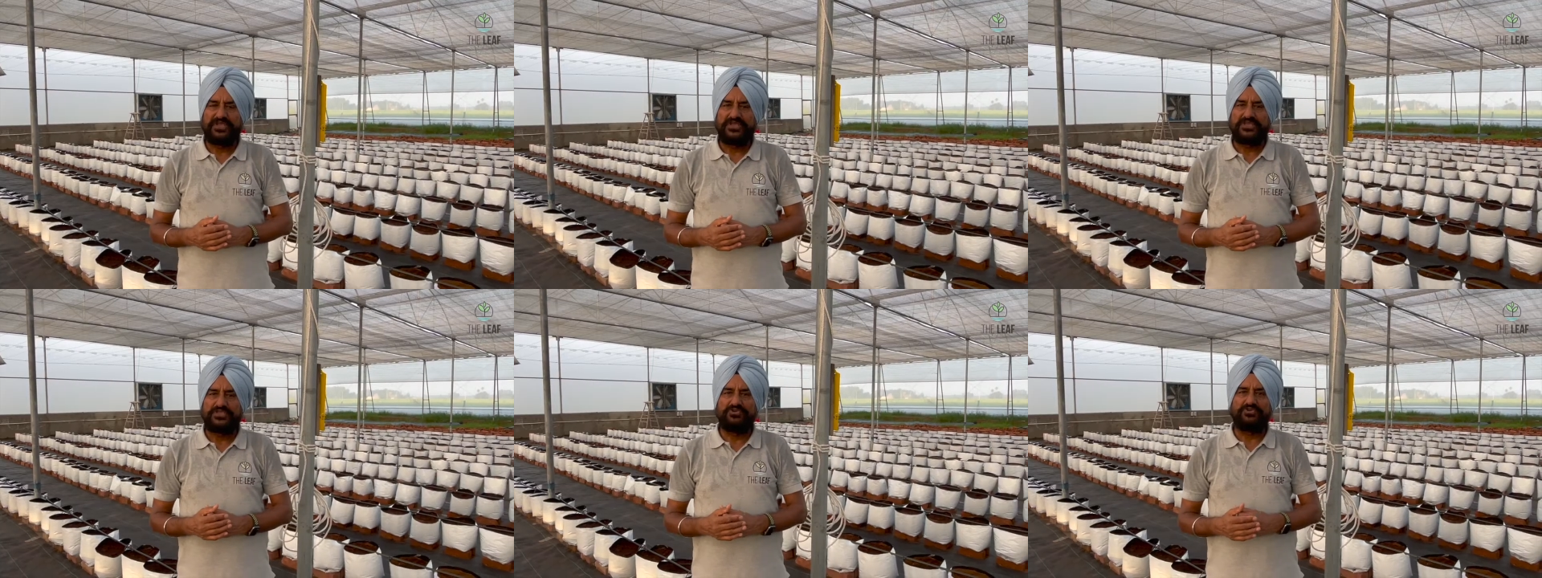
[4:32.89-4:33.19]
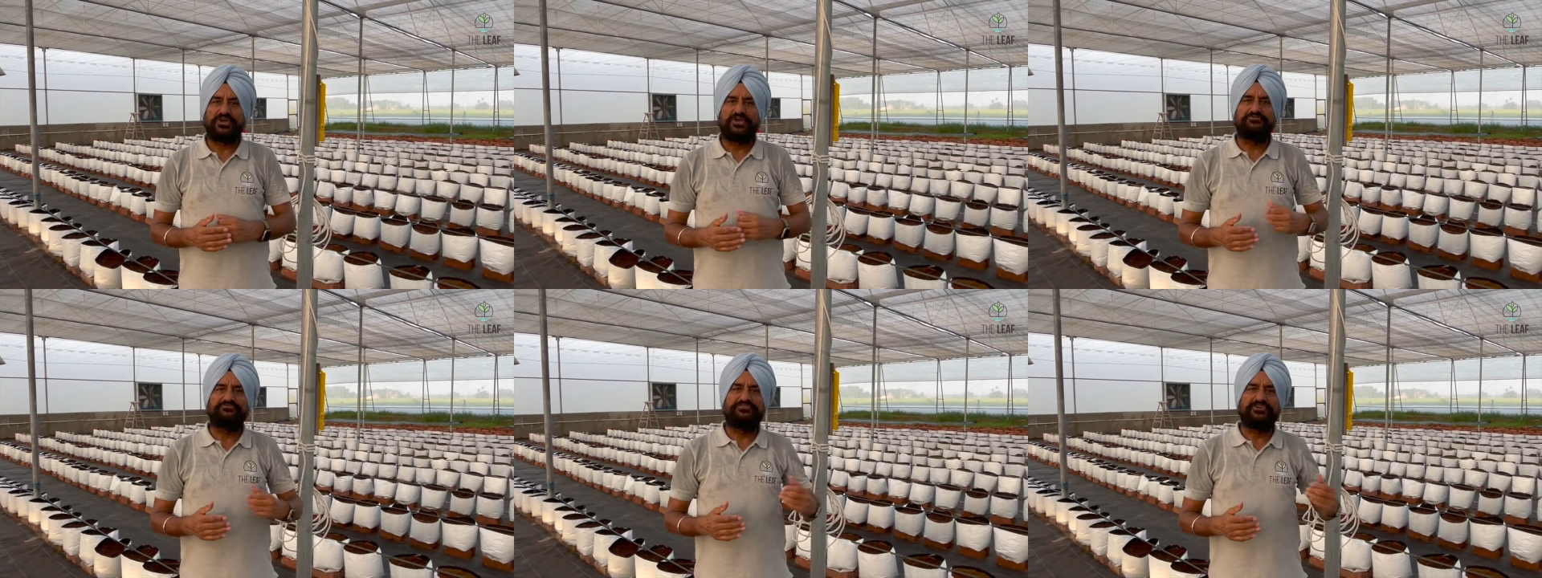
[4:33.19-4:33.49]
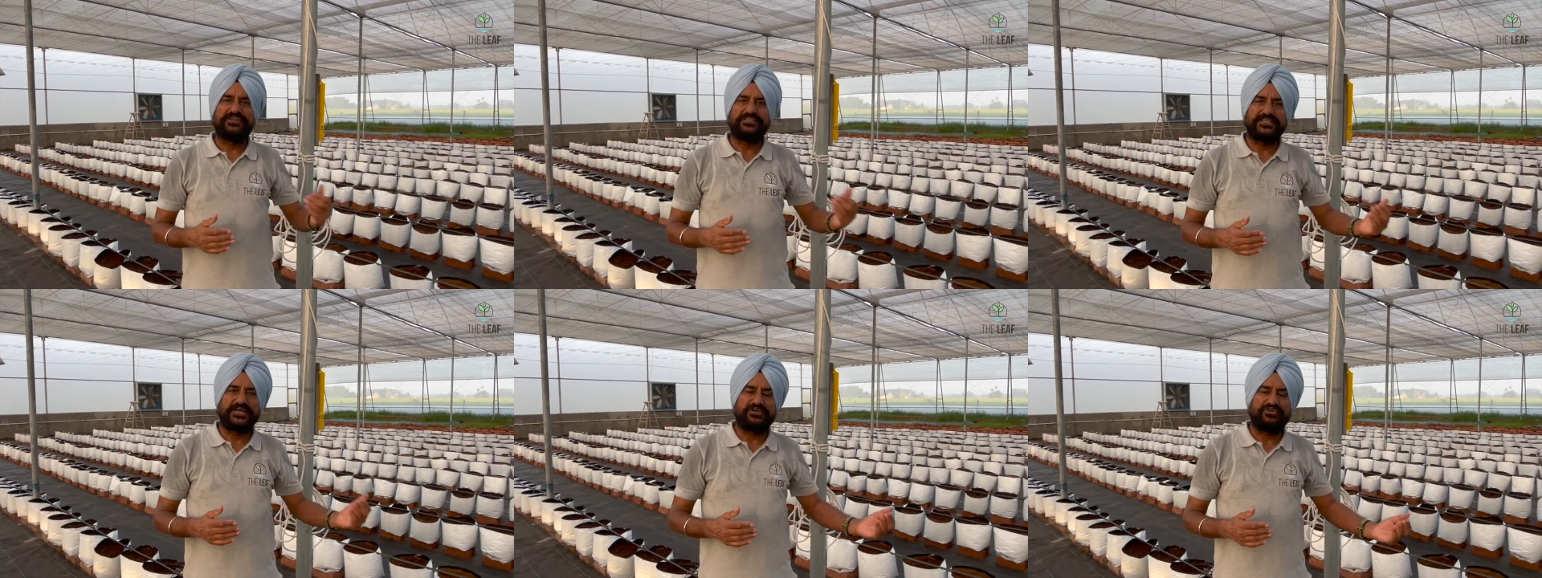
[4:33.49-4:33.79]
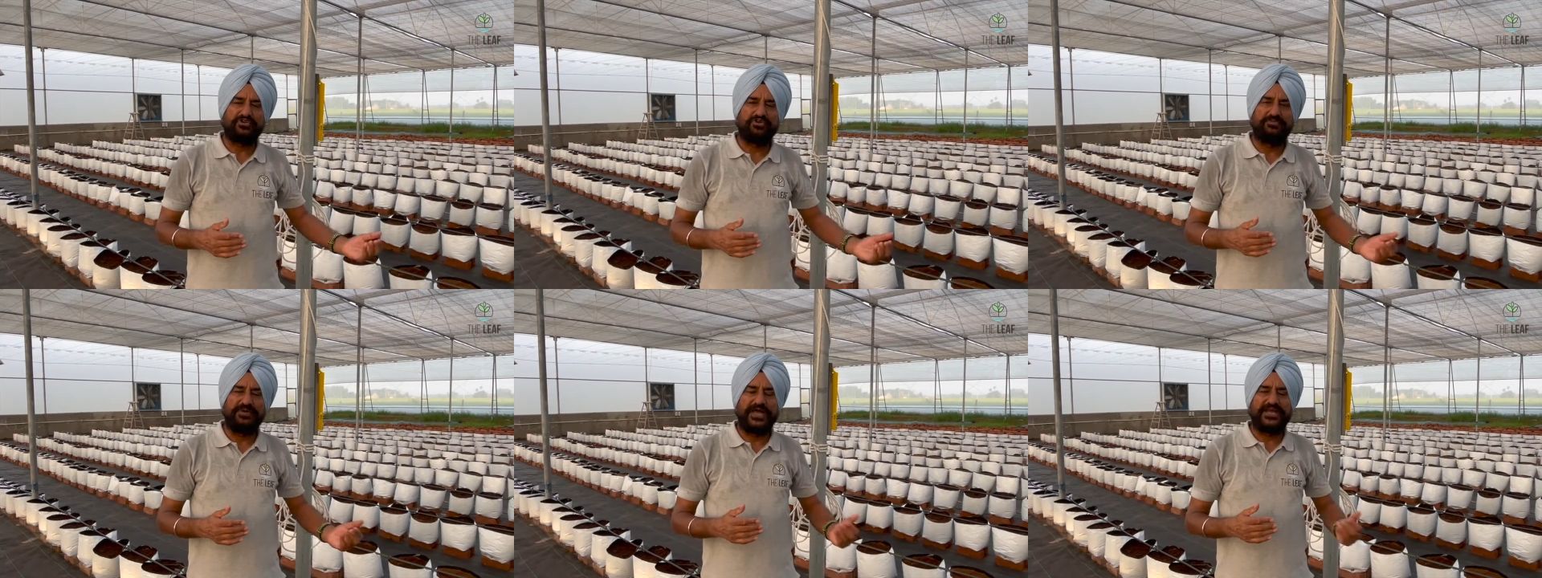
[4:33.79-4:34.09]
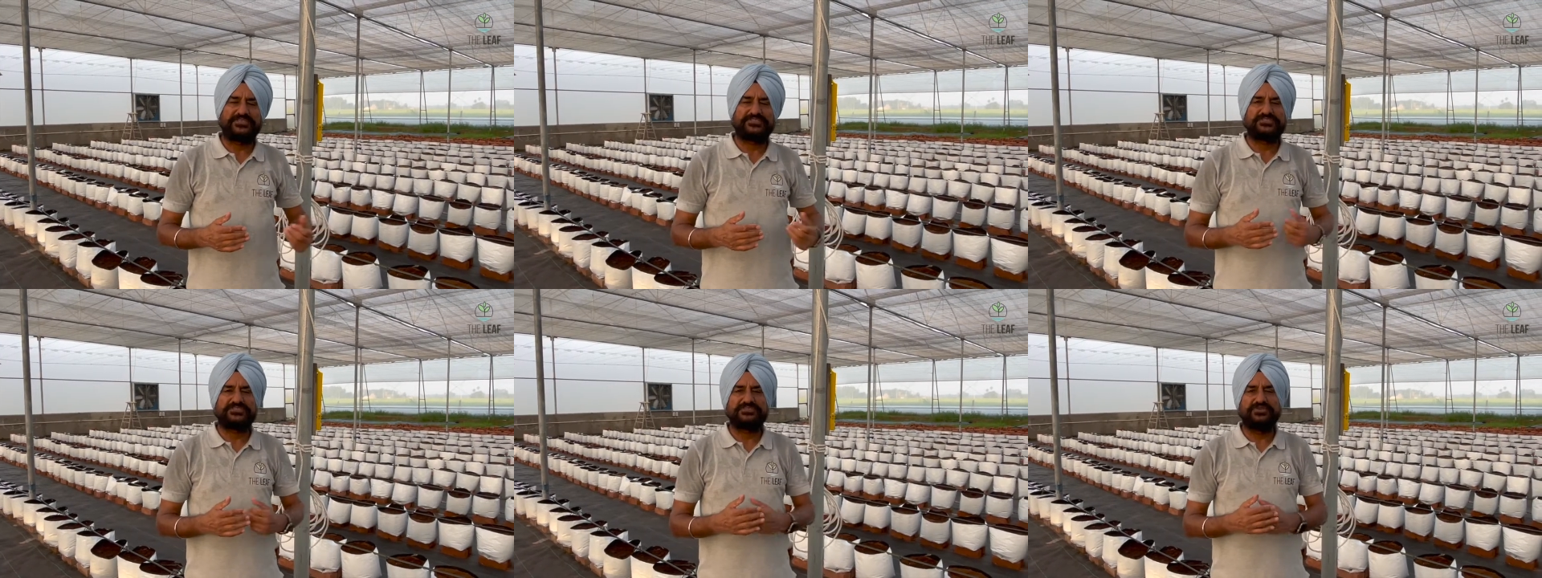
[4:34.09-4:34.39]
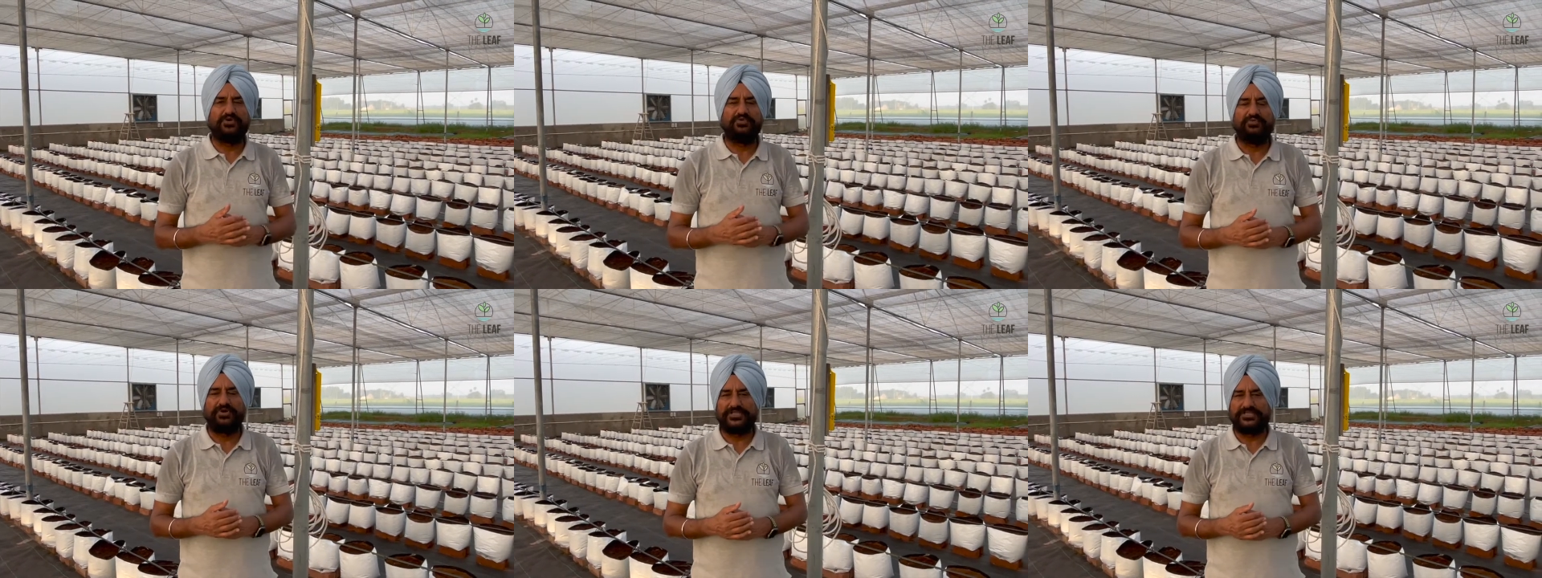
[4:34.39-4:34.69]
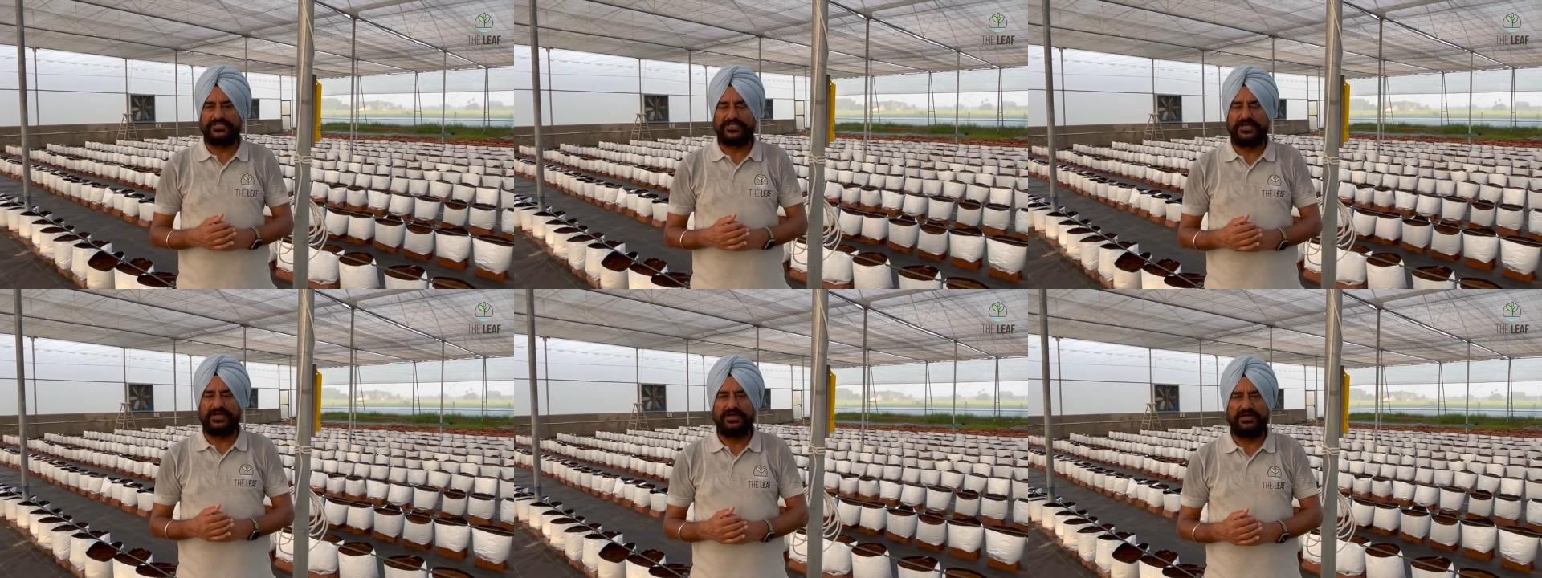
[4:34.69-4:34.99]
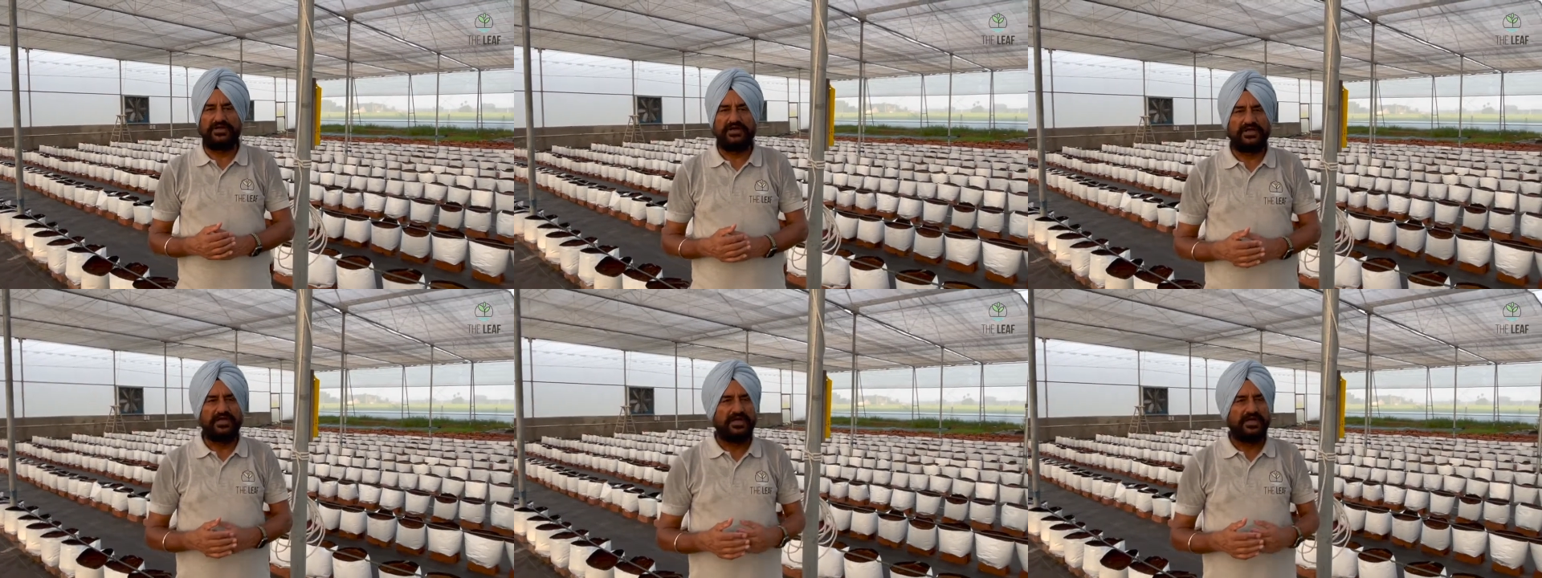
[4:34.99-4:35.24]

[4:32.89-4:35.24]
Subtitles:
You can fill the grow bags with the,